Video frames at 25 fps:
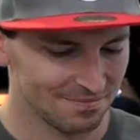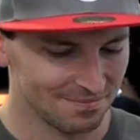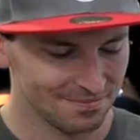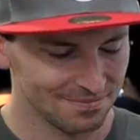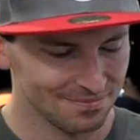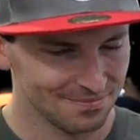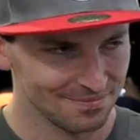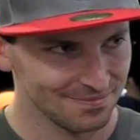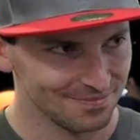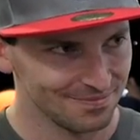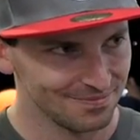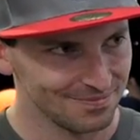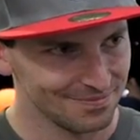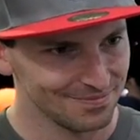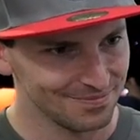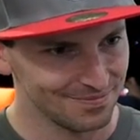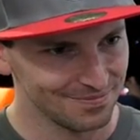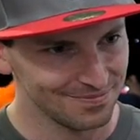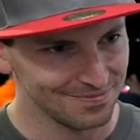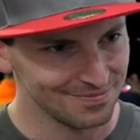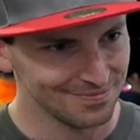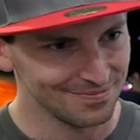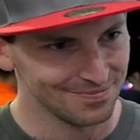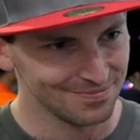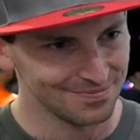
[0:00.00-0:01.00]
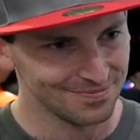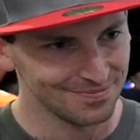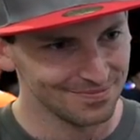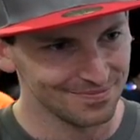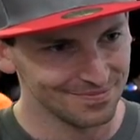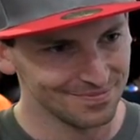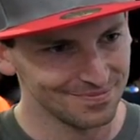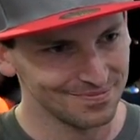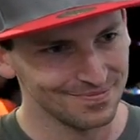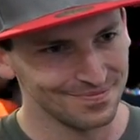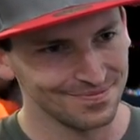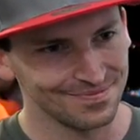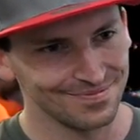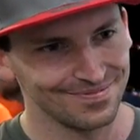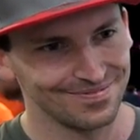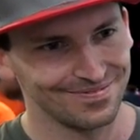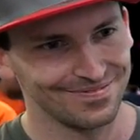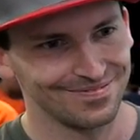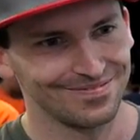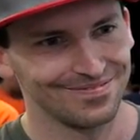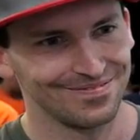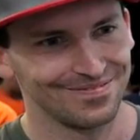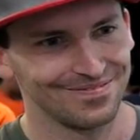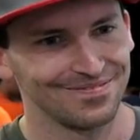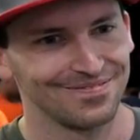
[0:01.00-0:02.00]

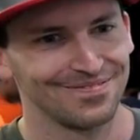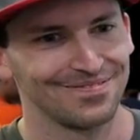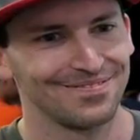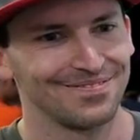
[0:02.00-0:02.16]
(not speaking)